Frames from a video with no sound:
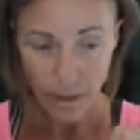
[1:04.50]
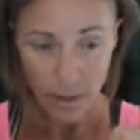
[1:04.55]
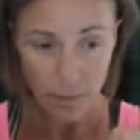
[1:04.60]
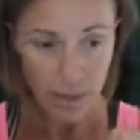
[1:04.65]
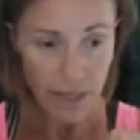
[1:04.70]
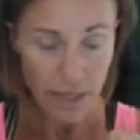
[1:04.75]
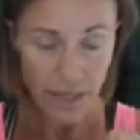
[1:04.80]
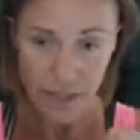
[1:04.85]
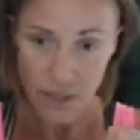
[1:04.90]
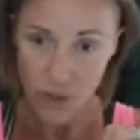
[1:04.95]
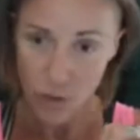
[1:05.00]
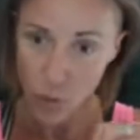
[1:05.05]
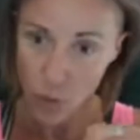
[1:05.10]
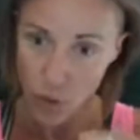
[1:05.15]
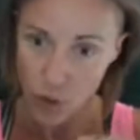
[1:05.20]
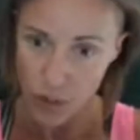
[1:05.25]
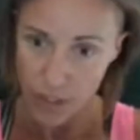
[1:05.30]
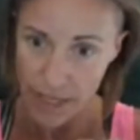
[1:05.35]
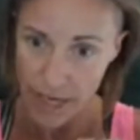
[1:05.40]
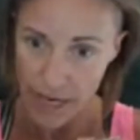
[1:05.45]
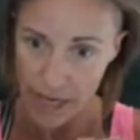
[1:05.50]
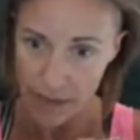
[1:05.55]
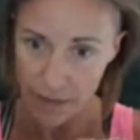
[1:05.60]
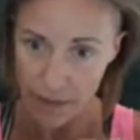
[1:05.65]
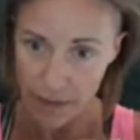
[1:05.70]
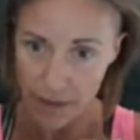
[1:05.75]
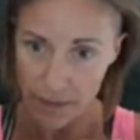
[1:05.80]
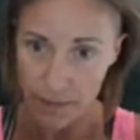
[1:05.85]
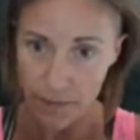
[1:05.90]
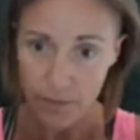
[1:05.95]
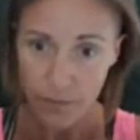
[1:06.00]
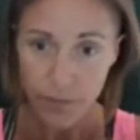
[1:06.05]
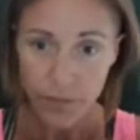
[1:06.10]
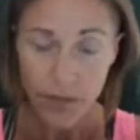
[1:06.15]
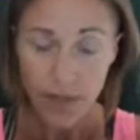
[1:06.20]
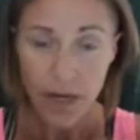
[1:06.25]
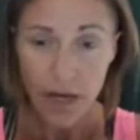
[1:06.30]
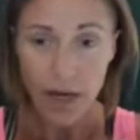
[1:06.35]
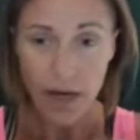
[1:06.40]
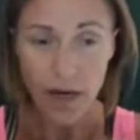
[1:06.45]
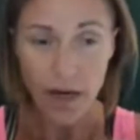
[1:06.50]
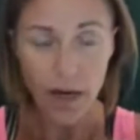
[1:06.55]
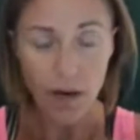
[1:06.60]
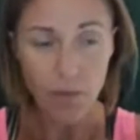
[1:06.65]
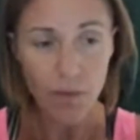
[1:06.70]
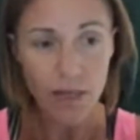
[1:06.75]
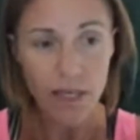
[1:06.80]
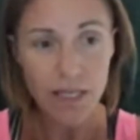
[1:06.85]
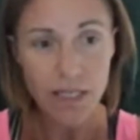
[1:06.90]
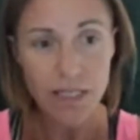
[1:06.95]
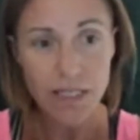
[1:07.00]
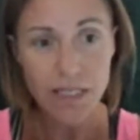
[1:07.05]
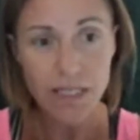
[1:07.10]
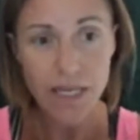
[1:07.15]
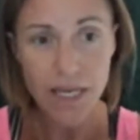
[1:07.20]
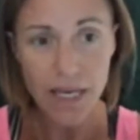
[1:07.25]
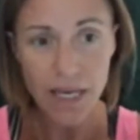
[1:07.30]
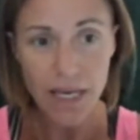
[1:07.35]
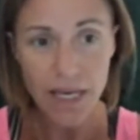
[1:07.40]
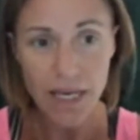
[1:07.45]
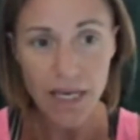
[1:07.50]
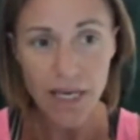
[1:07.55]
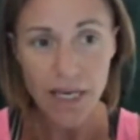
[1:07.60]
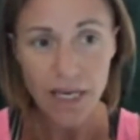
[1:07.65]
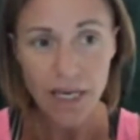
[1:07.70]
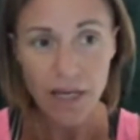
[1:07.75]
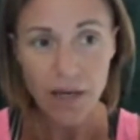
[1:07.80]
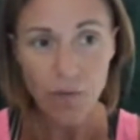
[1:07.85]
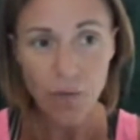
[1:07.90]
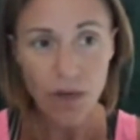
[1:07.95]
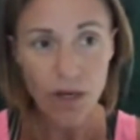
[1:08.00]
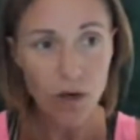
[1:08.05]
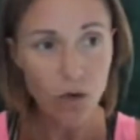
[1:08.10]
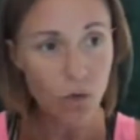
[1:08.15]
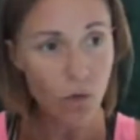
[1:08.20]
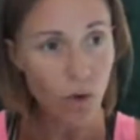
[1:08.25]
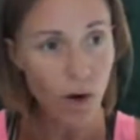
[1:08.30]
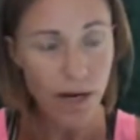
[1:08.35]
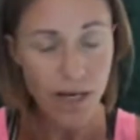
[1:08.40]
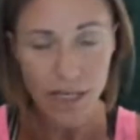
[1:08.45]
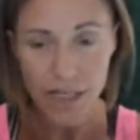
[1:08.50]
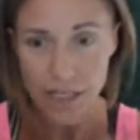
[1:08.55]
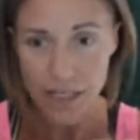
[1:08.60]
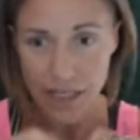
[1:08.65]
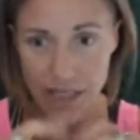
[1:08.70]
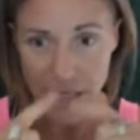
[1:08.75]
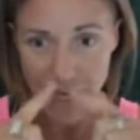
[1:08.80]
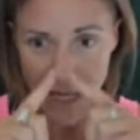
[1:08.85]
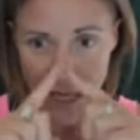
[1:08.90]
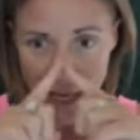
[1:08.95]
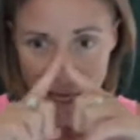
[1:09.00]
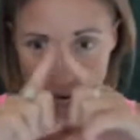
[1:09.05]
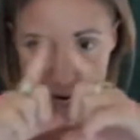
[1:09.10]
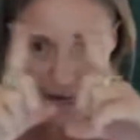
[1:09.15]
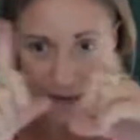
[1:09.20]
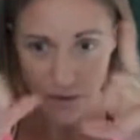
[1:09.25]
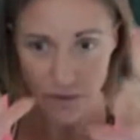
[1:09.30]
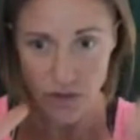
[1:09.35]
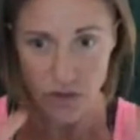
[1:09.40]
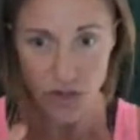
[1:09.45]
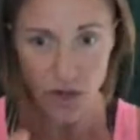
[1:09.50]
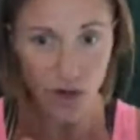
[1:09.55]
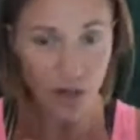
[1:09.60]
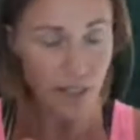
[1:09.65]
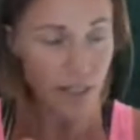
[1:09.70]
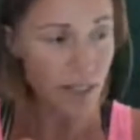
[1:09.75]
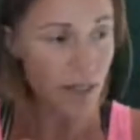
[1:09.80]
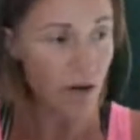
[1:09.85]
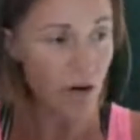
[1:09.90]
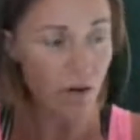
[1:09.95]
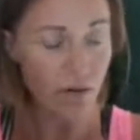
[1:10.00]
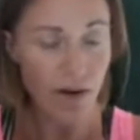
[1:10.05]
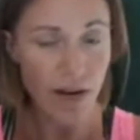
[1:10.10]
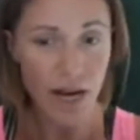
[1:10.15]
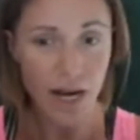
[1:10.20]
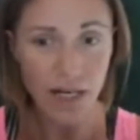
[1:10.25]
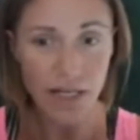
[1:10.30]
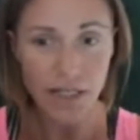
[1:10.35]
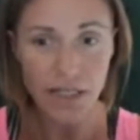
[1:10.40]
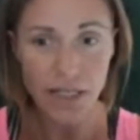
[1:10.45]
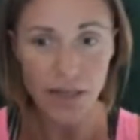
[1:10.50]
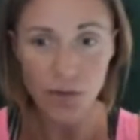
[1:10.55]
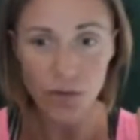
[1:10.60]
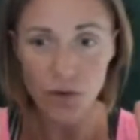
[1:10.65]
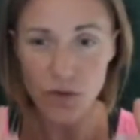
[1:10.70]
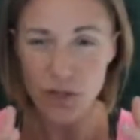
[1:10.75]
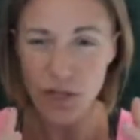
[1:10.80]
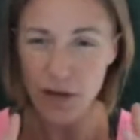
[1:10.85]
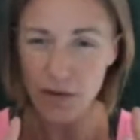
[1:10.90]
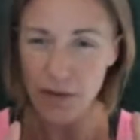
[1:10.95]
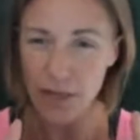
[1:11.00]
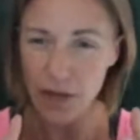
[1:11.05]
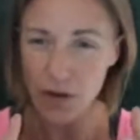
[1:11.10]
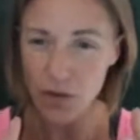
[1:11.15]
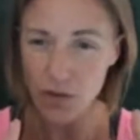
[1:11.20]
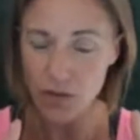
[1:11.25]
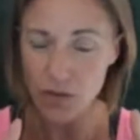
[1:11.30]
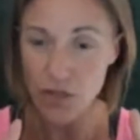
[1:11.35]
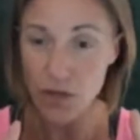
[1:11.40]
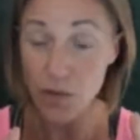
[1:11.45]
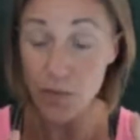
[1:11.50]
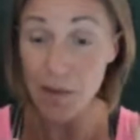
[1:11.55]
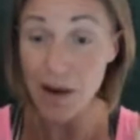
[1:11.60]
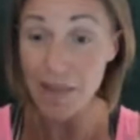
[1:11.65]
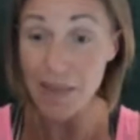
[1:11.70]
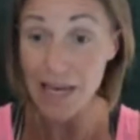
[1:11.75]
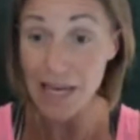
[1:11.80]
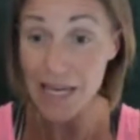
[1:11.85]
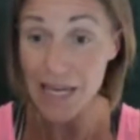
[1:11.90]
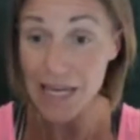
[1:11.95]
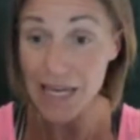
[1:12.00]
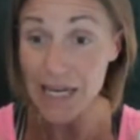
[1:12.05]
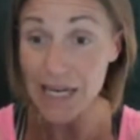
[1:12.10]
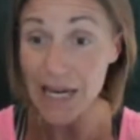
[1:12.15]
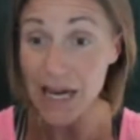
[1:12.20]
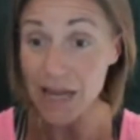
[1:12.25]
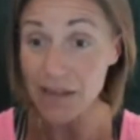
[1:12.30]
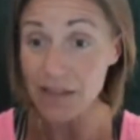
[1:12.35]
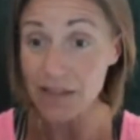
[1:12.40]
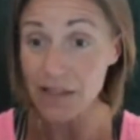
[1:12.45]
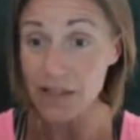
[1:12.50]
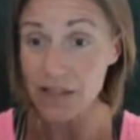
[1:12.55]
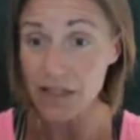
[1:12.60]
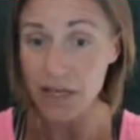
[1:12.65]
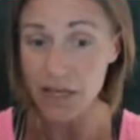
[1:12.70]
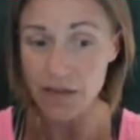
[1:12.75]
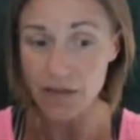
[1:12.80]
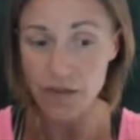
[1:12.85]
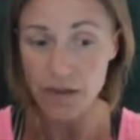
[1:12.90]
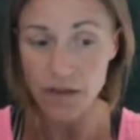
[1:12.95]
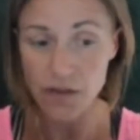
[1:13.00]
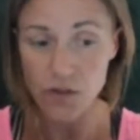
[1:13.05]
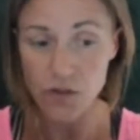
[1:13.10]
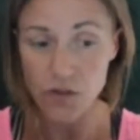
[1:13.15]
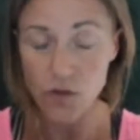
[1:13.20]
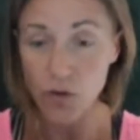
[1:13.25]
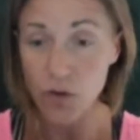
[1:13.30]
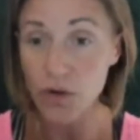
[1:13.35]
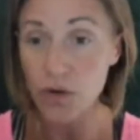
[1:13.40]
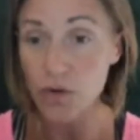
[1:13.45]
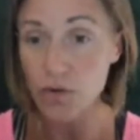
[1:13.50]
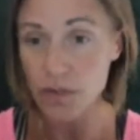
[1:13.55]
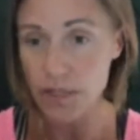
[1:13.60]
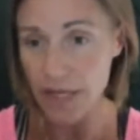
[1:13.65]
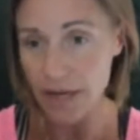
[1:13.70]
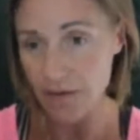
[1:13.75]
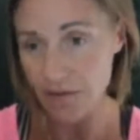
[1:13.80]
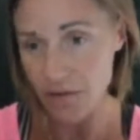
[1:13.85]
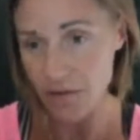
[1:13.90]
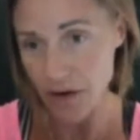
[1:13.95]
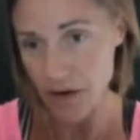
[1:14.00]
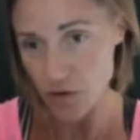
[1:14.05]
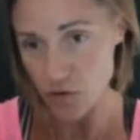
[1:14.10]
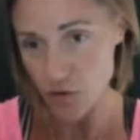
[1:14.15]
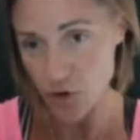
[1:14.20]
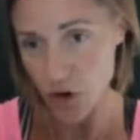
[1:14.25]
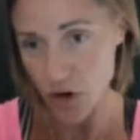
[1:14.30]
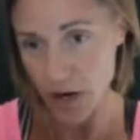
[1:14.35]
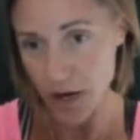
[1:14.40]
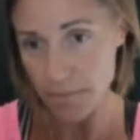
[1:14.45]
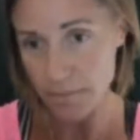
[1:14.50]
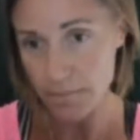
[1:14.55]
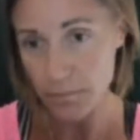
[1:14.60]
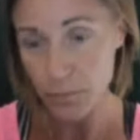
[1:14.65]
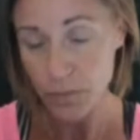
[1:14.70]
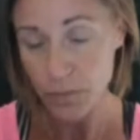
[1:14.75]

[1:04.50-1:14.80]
meets the wood element. And we can always see outside in our reality what's going on. So about the heat and the soil is getting very dry.